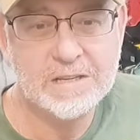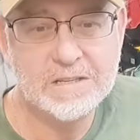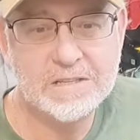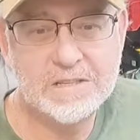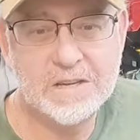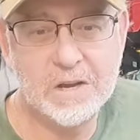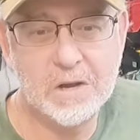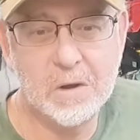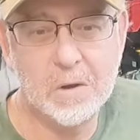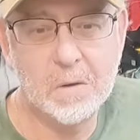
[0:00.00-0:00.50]

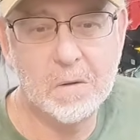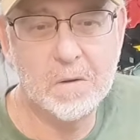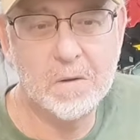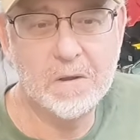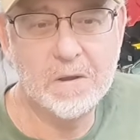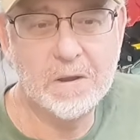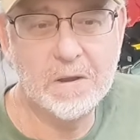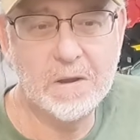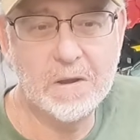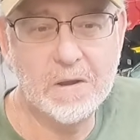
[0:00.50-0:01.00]
So
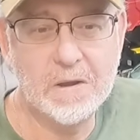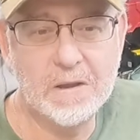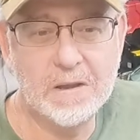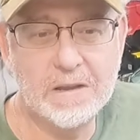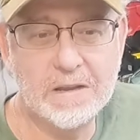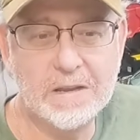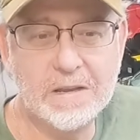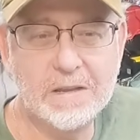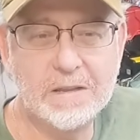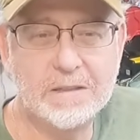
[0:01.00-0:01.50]

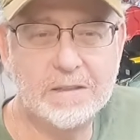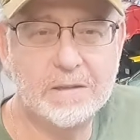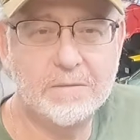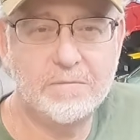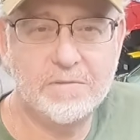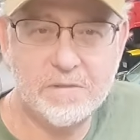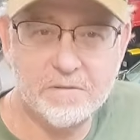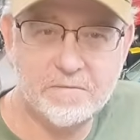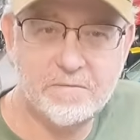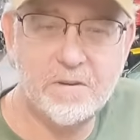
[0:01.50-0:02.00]

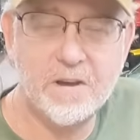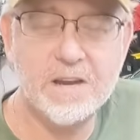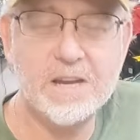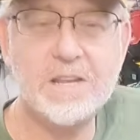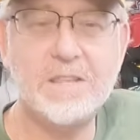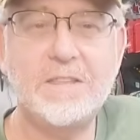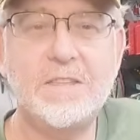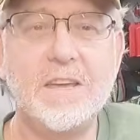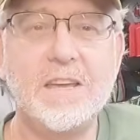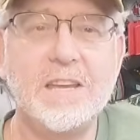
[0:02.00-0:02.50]
the
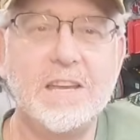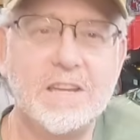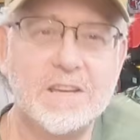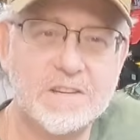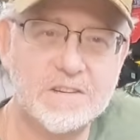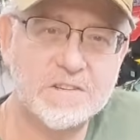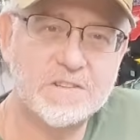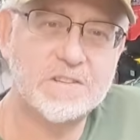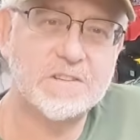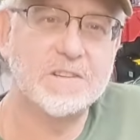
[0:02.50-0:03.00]
funny thing
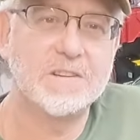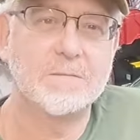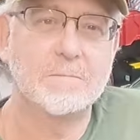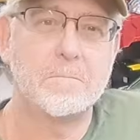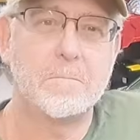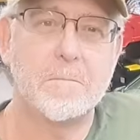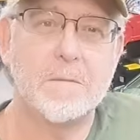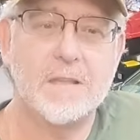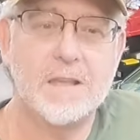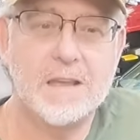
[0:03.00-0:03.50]
is
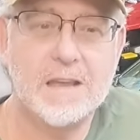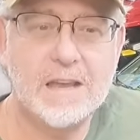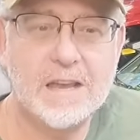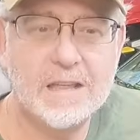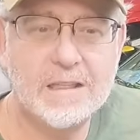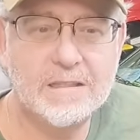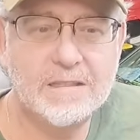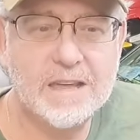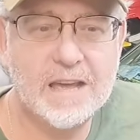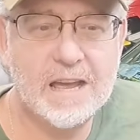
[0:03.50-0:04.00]

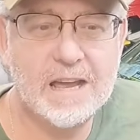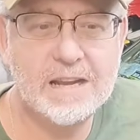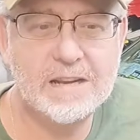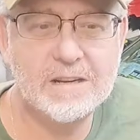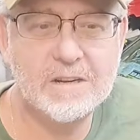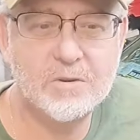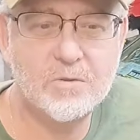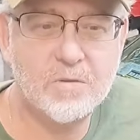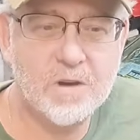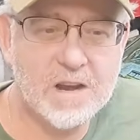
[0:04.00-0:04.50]
that
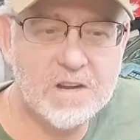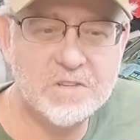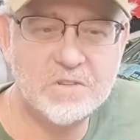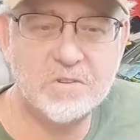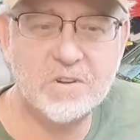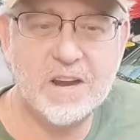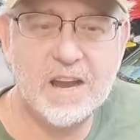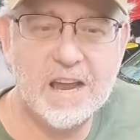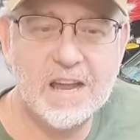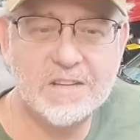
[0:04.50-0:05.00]

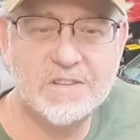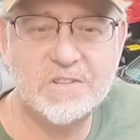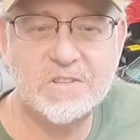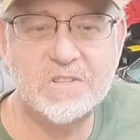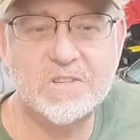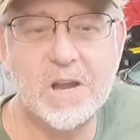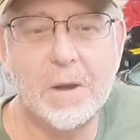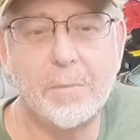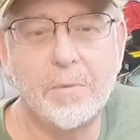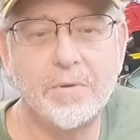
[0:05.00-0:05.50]
Chrysler had
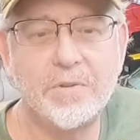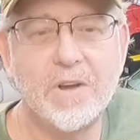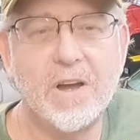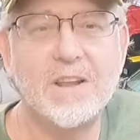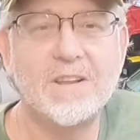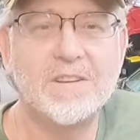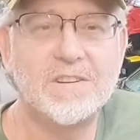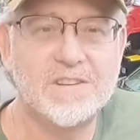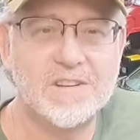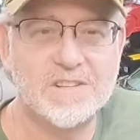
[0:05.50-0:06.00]
stumbled
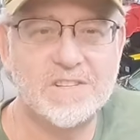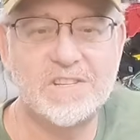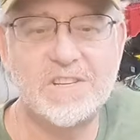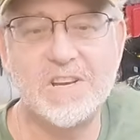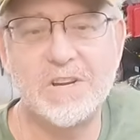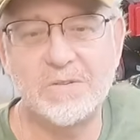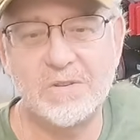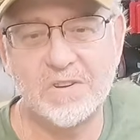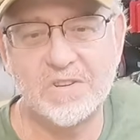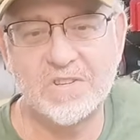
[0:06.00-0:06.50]
onto the
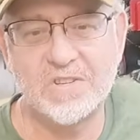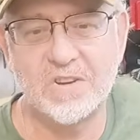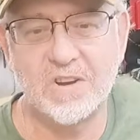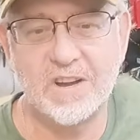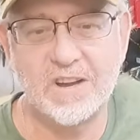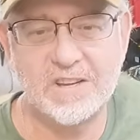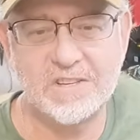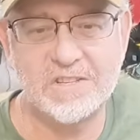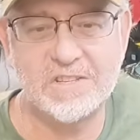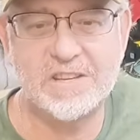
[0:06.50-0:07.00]
secret
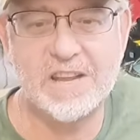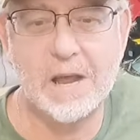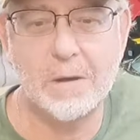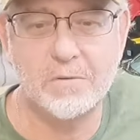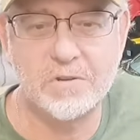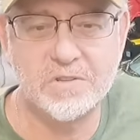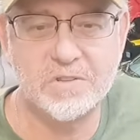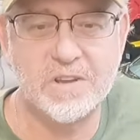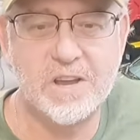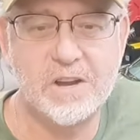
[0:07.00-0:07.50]
sauce that
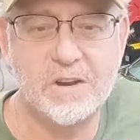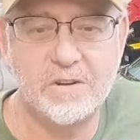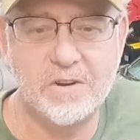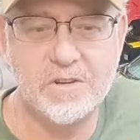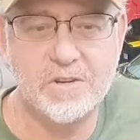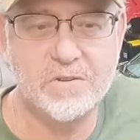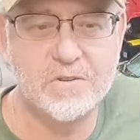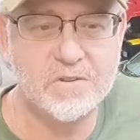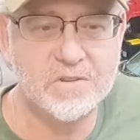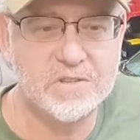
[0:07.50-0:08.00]
was later
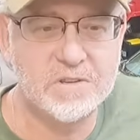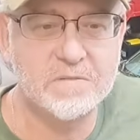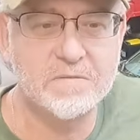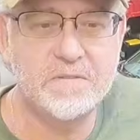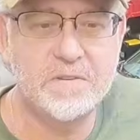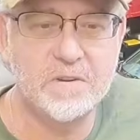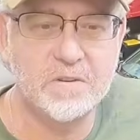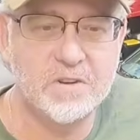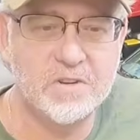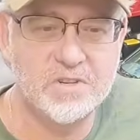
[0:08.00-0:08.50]
used in
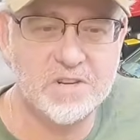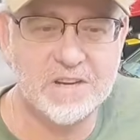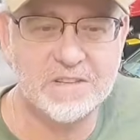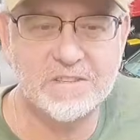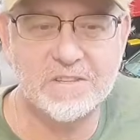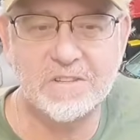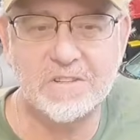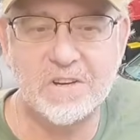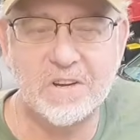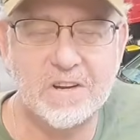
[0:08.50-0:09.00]

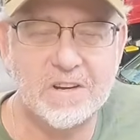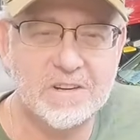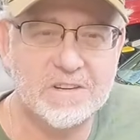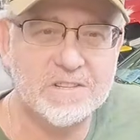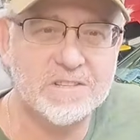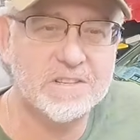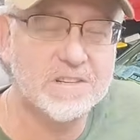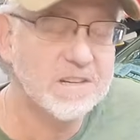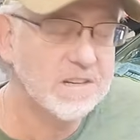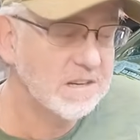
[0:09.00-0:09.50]
fuel-injected
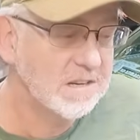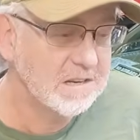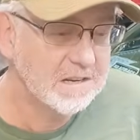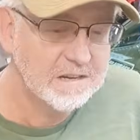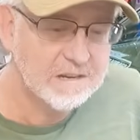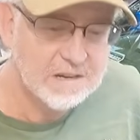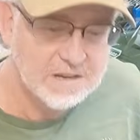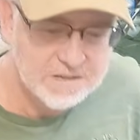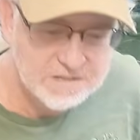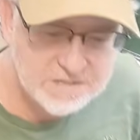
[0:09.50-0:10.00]
cars.
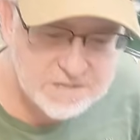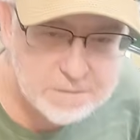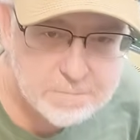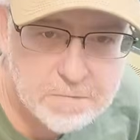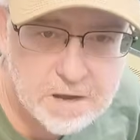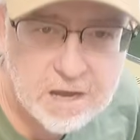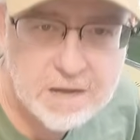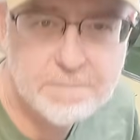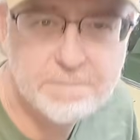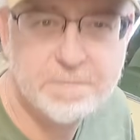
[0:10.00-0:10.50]
See,
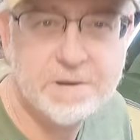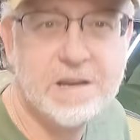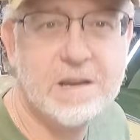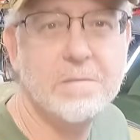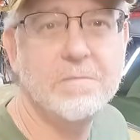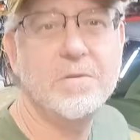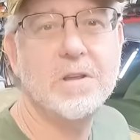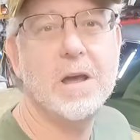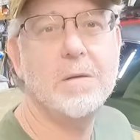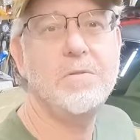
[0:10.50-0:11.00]
my
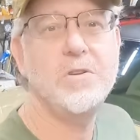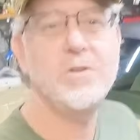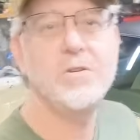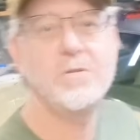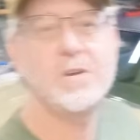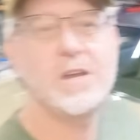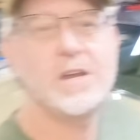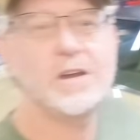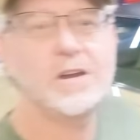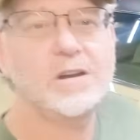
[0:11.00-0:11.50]

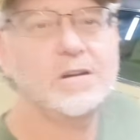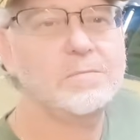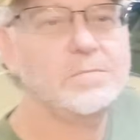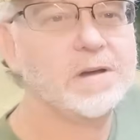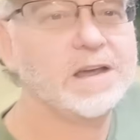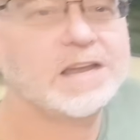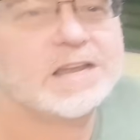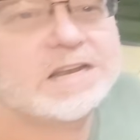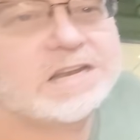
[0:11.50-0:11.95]
BMW here, my